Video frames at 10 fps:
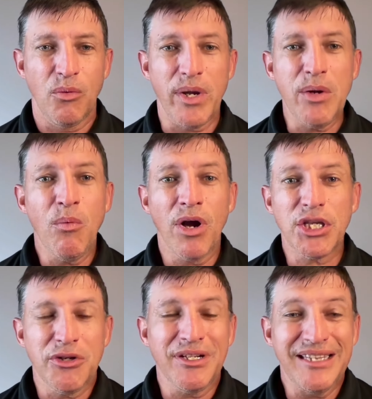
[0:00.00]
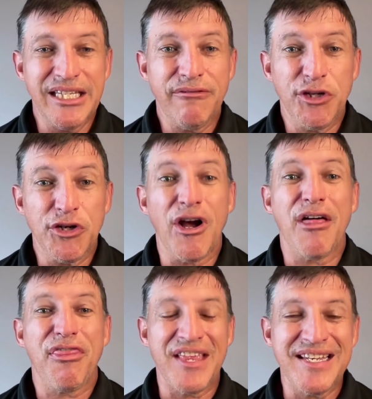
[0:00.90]
We want you to live your
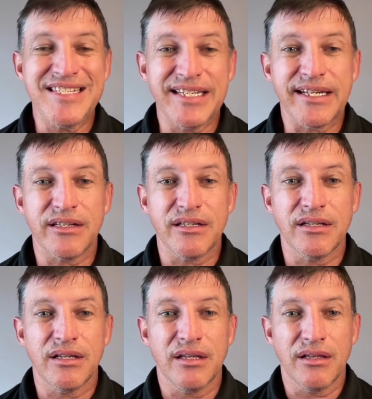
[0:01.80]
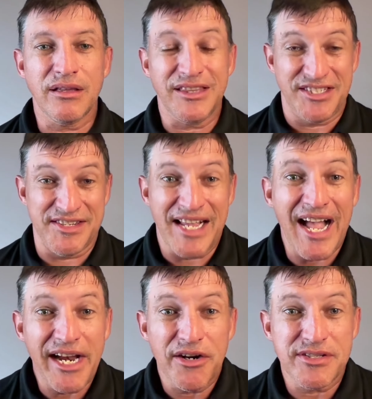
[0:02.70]
authentic
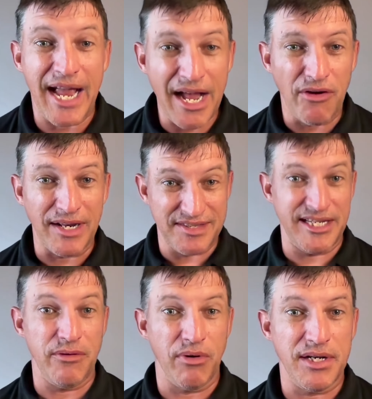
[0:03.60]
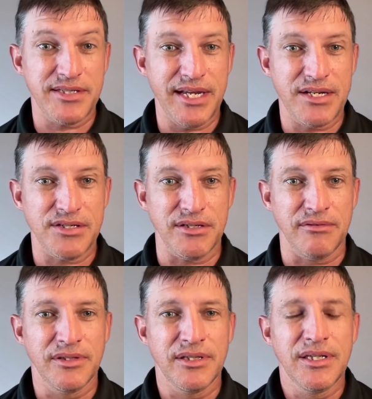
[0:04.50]
desires out and see where it takes you.
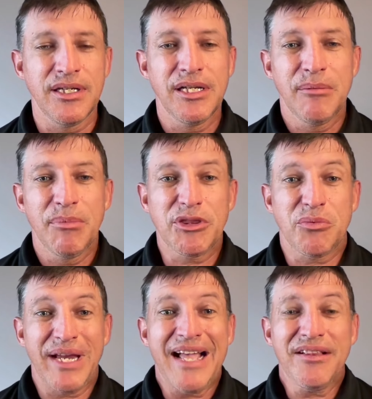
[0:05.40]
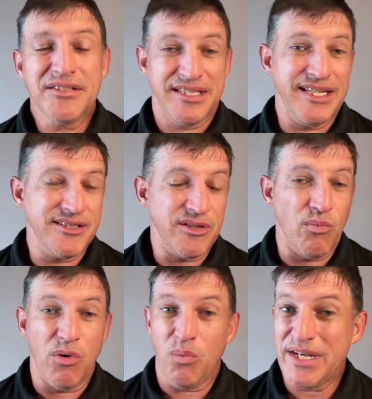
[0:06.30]
But the reality is,
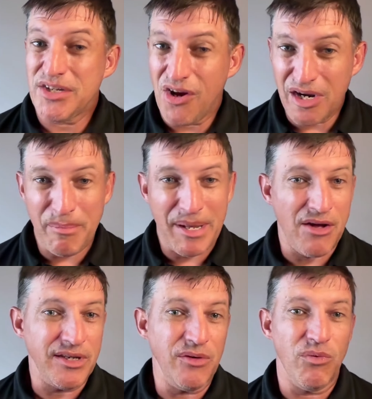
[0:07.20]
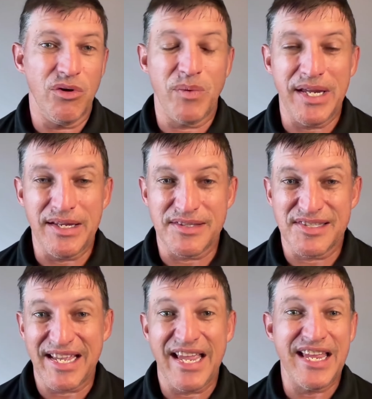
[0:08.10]
and what we talk about and what we
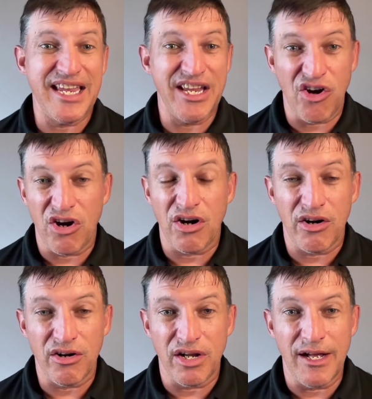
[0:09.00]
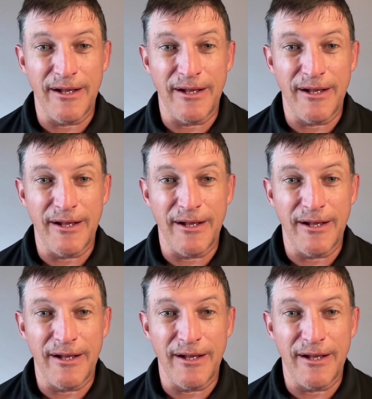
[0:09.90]
say in our